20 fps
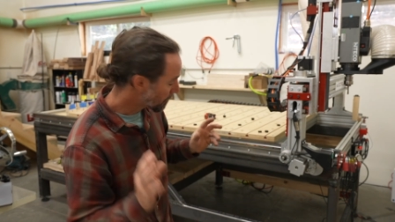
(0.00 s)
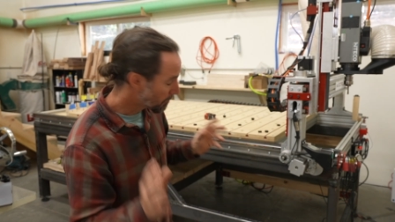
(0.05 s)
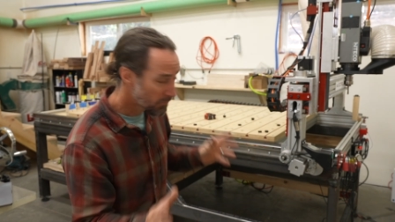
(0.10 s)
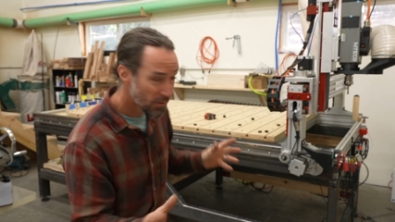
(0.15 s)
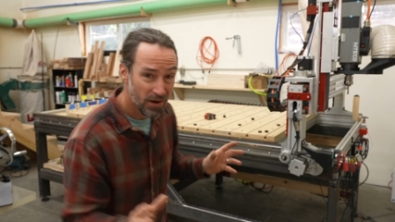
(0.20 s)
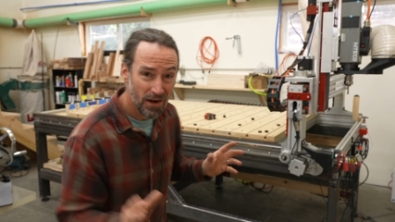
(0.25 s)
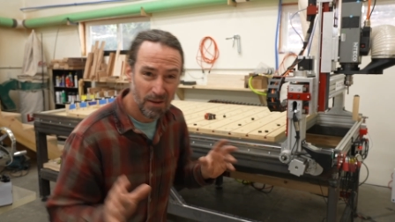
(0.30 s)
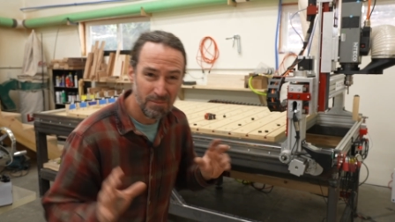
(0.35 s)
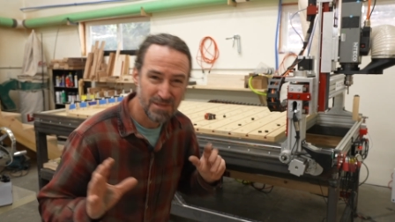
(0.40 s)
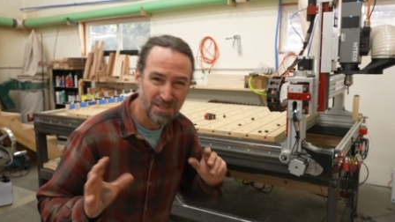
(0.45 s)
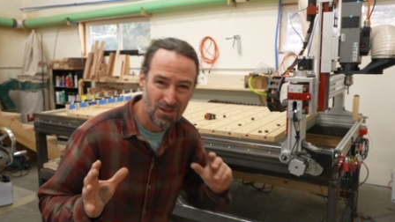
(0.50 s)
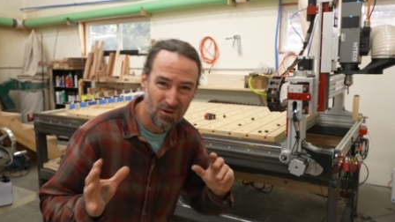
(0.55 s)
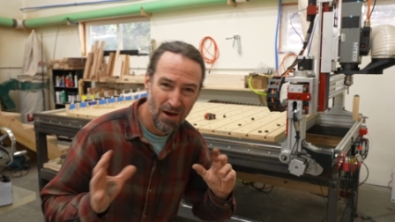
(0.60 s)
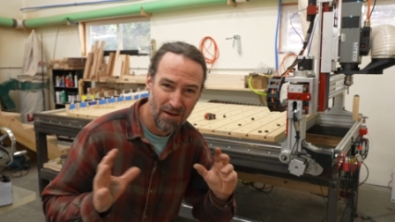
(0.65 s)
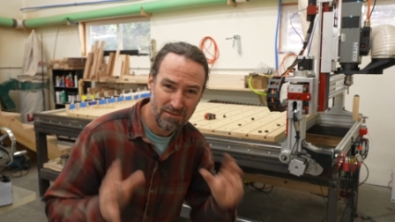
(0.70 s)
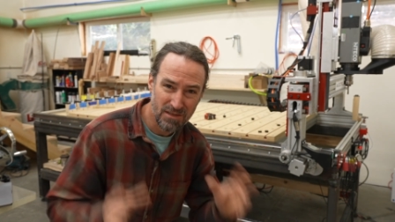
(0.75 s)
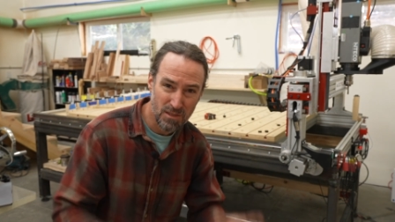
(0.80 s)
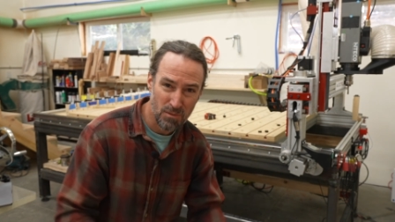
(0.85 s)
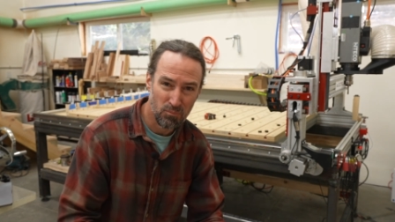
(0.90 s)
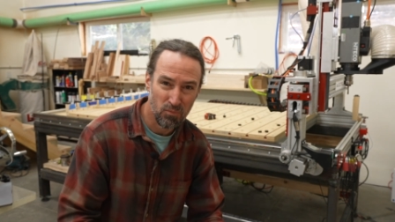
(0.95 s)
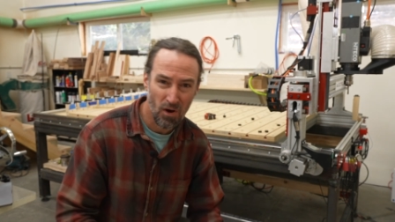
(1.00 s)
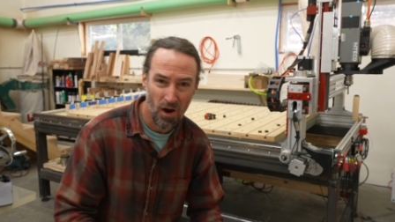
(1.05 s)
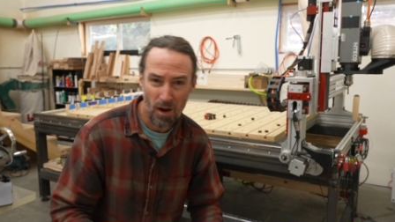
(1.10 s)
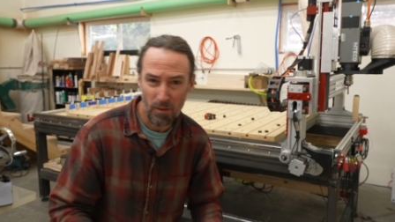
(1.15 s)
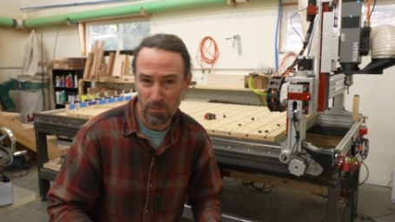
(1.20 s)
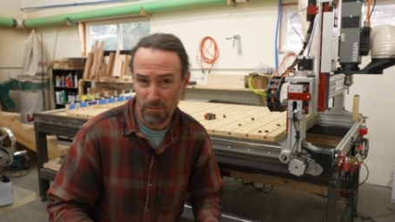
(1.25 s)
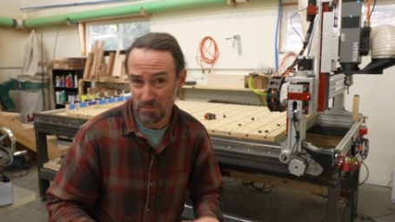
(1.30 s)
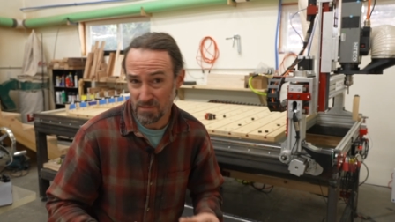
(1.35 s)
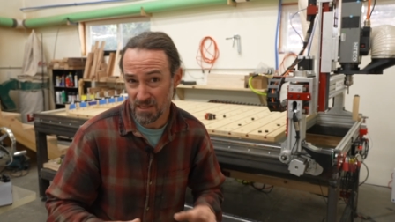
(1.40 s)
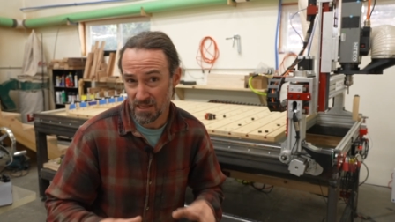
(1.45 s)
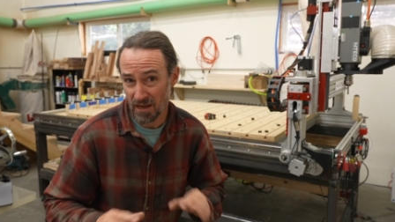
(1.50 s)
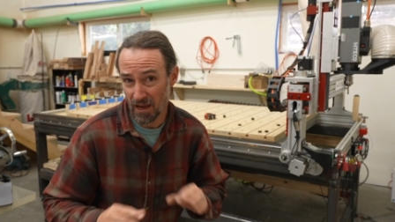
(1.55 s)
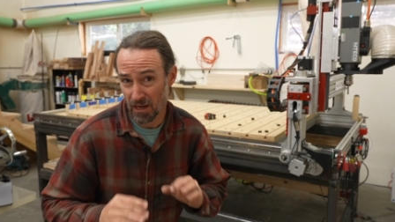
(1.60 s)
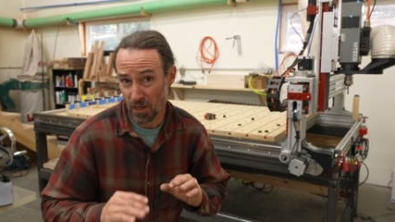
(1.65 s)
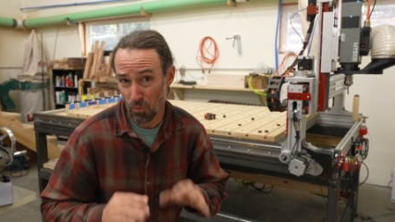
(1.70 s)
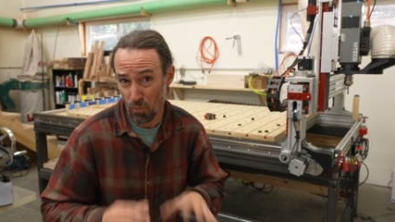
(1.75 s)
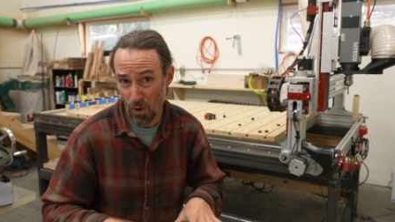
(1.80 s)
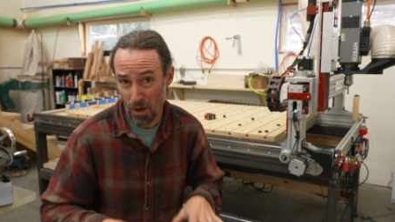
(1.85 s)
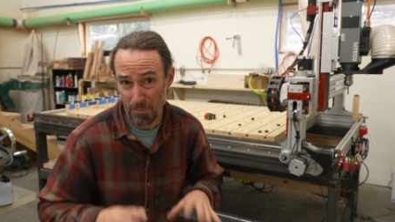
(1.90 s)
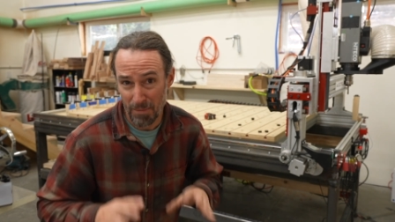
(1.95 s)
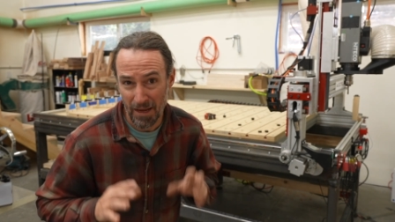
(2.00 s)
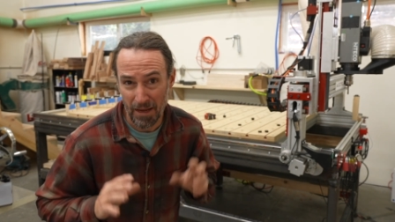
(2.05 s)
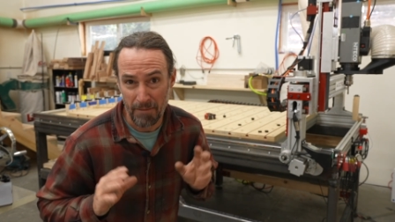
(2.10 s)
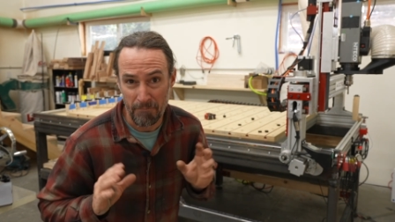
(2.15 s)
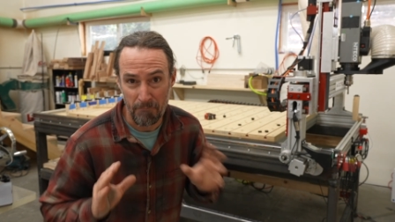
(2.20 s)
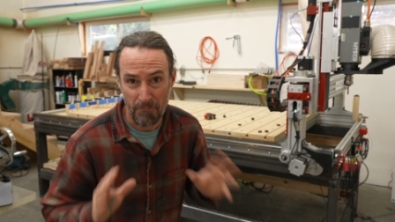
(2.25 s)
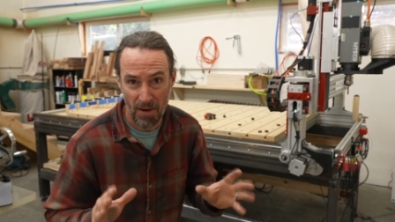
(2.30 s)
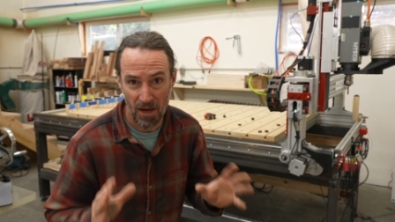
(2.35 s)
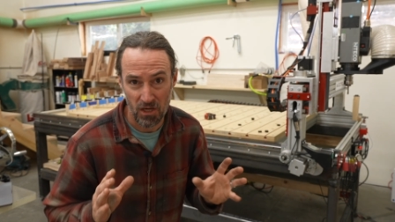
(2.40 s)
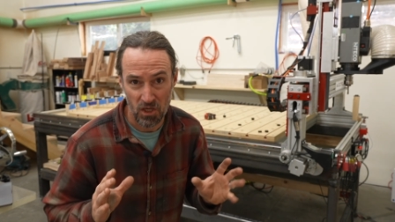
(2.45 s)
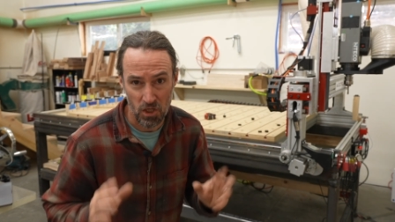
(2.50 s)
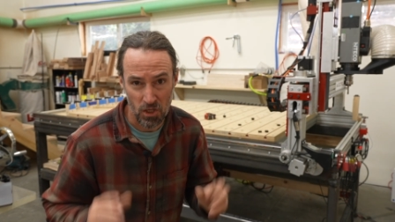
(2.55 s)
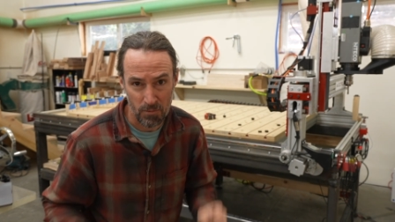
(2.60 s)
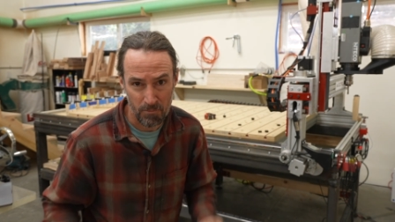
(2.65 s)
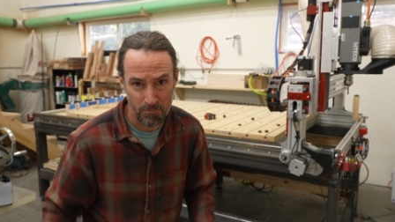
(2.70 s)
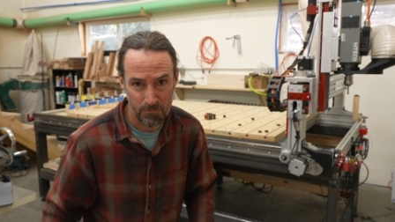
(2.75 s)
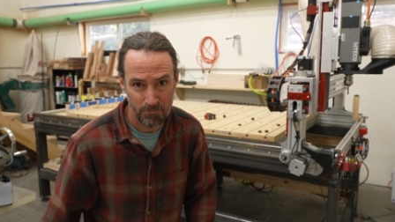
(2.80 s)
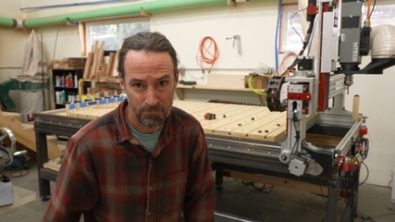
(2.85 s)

but I'm still having some problems and I want to make it better.